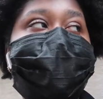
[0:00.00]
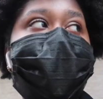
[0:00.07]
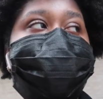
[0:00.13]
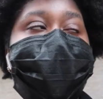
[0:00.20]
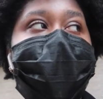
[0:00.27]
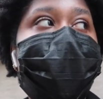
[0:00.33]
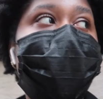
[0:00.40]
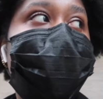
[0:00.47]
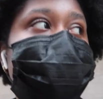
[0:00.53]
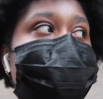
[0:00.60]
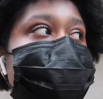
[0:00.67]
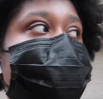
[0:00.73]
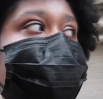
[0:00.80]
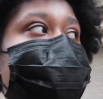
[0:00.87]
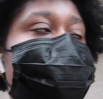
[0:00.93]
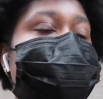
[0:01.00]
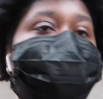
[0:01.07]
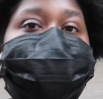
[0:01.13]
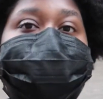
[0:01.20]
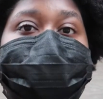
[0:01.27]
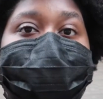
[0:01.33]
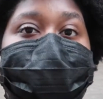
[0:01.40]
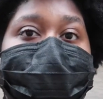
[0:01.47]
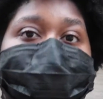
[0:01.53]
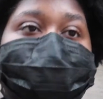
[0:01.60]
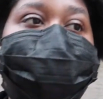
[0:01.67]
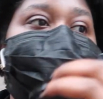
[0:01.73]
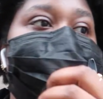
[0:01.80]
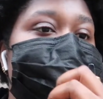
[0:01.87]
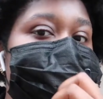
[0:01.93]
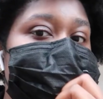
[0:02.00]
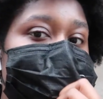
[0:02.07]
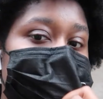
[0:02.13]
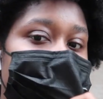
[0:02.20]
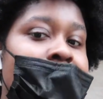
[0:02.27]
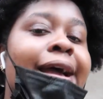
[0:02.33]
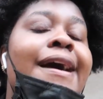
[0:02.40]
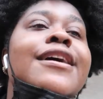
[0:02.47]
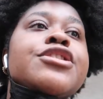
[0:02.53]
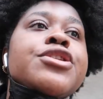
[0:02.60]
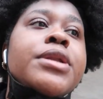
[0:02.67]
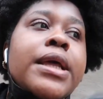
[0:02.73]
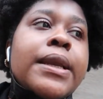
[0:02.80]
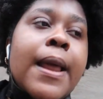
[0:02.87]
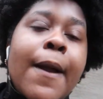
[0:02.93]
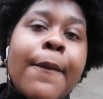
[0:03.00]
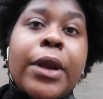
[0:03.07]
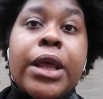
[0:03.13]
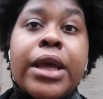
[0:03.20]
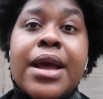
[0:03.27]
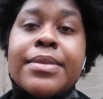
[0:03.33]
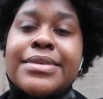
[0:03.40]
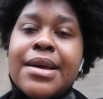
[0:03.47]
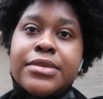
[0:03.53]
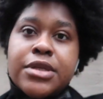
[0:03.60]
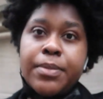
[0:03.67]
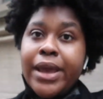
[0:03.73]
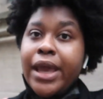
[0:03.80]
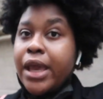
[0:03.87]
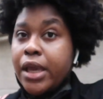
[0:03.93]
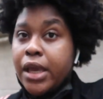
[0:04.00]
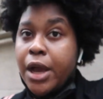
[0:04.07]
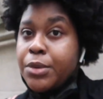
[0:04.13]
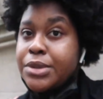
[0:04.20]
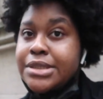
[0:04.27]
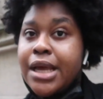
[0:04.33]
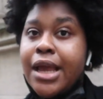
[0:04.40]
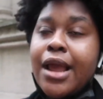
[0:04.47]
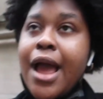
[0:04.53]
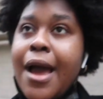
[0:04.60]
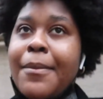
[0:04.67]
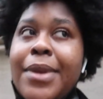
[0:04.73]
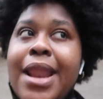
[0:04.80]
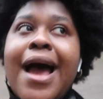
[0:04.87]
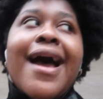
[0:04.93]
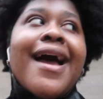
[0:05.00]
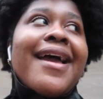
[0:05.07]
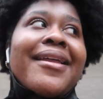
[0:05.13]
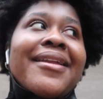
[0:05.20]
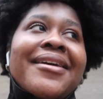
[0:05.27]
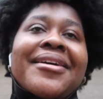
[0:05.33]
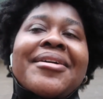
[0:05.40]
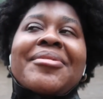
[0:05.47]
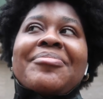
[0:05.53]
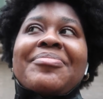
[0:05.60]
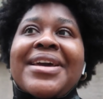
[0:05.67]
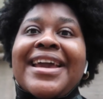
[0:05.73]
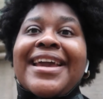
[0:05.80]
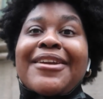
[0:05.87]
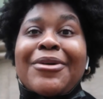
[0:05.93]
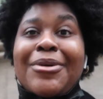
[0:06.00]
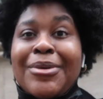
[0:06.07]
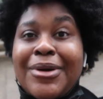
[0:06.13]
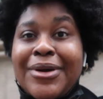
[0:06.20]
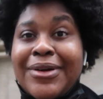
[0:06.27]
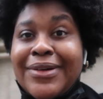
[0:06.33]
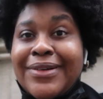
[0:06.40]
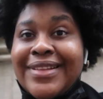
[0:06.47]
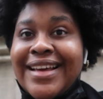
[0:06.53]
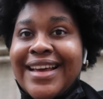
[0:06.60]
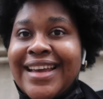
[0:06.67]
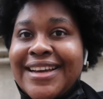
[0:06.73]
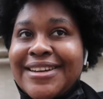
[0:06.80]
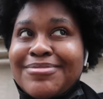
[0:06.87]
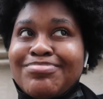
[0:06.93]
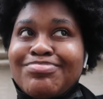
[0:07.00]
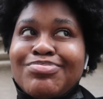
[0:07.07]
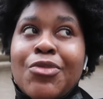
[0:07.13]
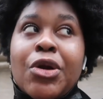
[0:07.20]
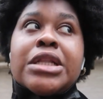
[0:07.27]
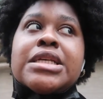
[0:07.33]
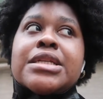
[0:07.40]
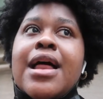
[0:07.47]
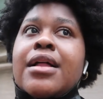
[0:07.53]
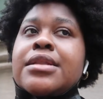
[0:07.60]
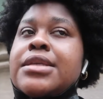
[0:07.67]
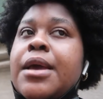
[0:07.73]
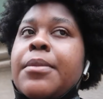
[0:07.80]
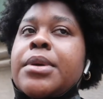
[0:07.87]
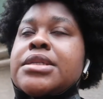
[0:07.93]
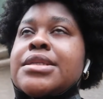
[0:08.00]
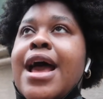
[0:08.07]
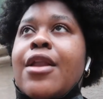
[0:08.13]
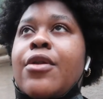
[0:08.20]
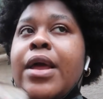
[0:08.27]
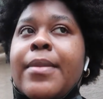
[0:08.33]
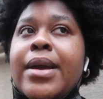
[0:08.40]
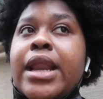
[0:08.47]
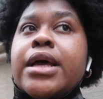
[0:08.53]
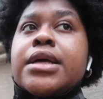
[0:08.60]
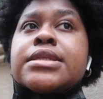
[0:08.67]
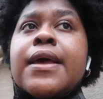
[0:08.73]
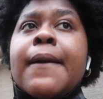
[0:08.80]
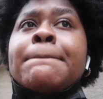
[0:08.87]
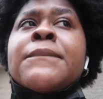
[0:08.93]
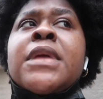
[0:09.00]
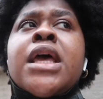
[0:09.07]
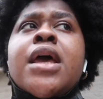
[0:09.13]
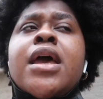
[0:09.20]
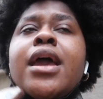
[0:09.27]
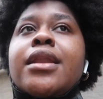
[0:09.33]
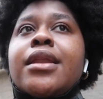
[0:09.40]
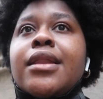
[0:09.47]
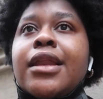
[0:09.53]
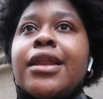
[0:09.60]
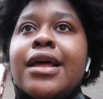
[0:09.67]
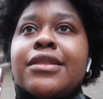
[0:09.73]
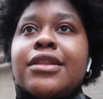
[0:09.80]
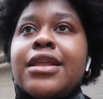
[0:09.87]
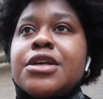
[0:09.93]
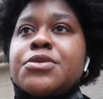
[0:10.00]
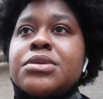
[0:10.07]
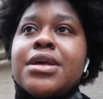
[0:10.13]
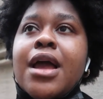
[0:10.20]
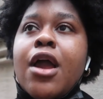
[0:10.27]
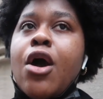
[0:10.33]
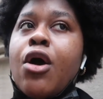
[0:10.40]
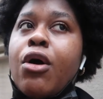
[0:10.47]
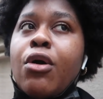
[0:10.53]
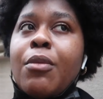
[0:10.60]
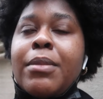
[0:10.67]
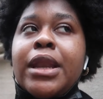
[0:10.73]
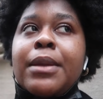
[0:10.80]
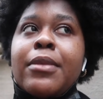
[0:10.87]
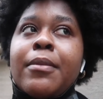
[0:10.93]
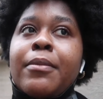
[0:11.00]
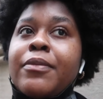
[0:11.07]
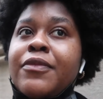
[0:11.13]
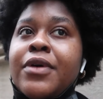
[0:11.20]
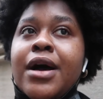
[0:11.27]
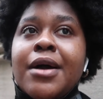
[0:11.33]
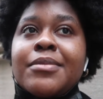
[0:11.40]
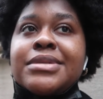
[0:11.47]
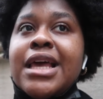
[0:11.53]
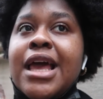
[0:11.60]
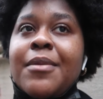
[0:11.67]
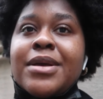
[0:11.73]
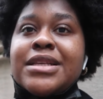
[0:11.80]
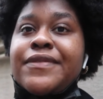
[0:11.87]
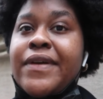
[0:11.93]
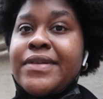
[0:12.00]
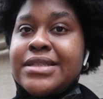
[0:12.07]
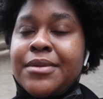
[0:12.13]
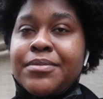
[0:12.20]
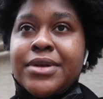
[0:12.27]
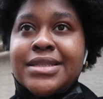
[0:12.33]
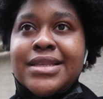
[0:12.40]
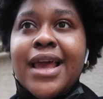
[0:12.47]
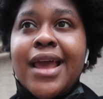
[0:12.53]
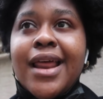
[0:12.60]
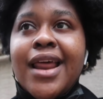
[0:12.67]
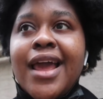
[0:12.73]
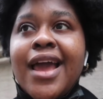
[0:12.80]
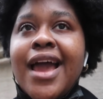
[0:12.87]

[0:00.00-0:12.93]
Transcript: about uh, what's the shit called? Yeah. So then when it comes time to pay, I was like, I'm not paying homegirl like more than ten dollar tip because I don't like my nails. And the lady at the desk was like, oh, minimum um, tip is fifteen percent.